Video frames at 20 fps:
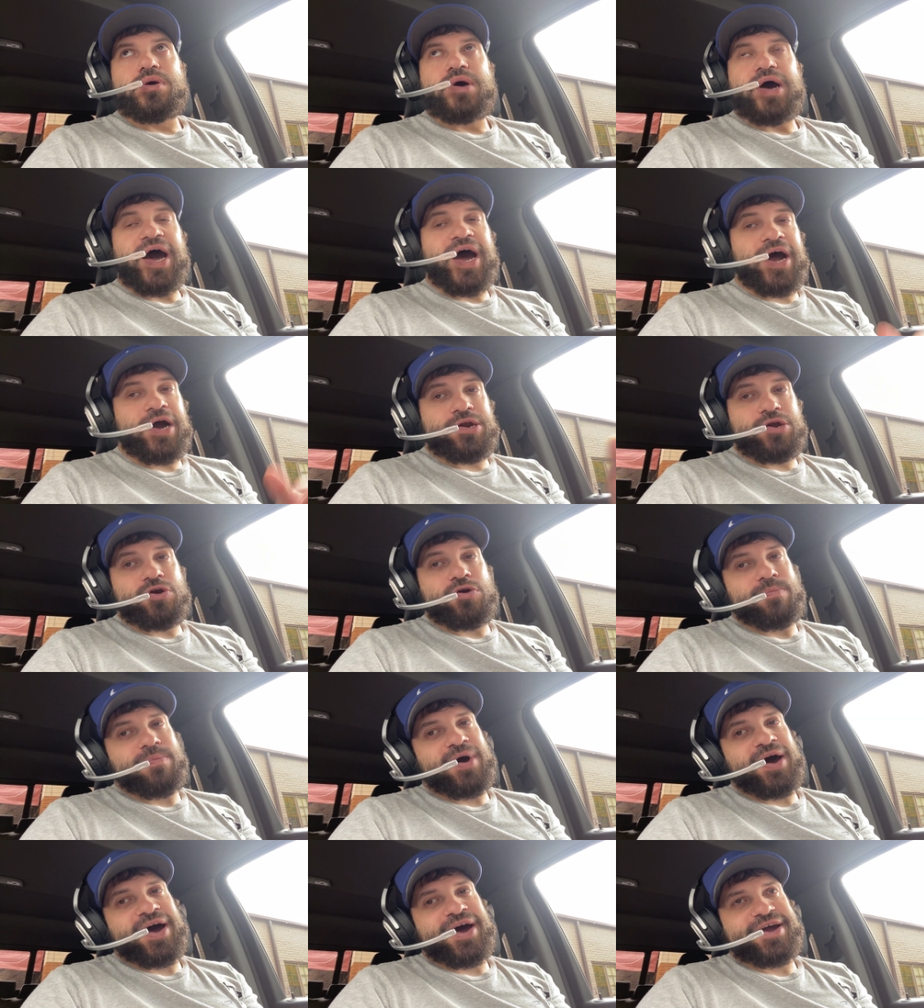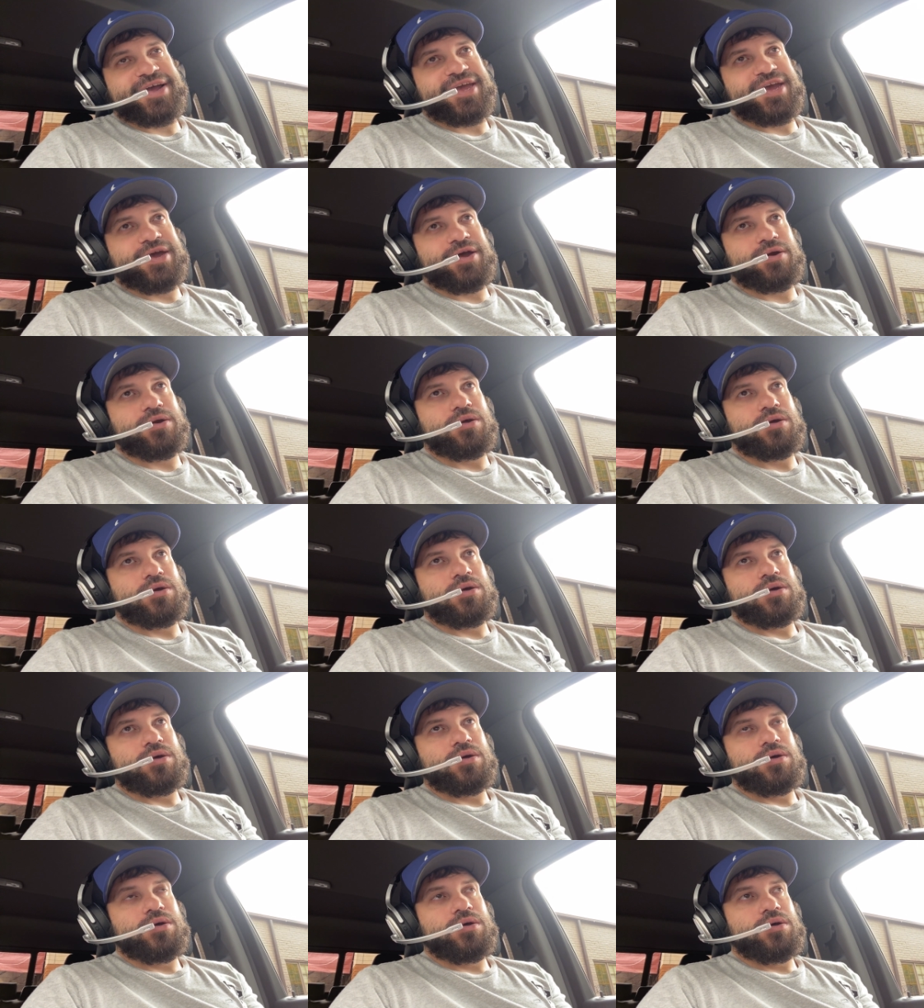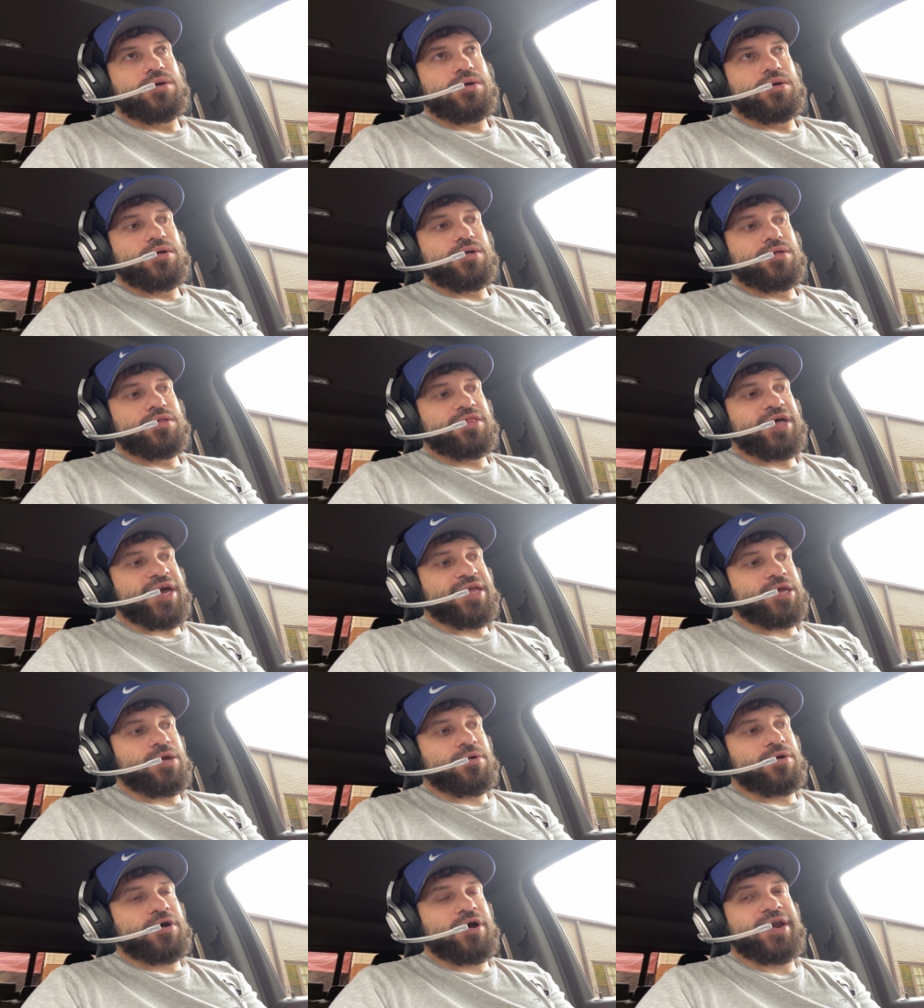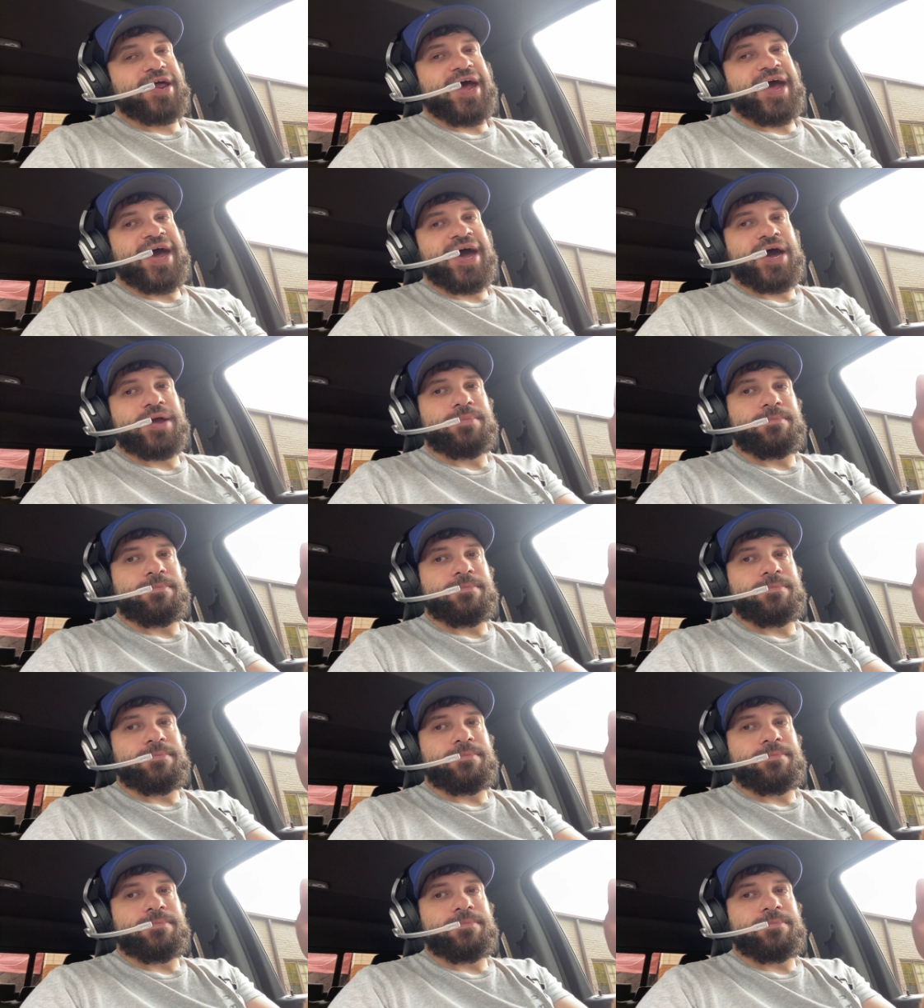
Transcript: out of your pocket that you could have had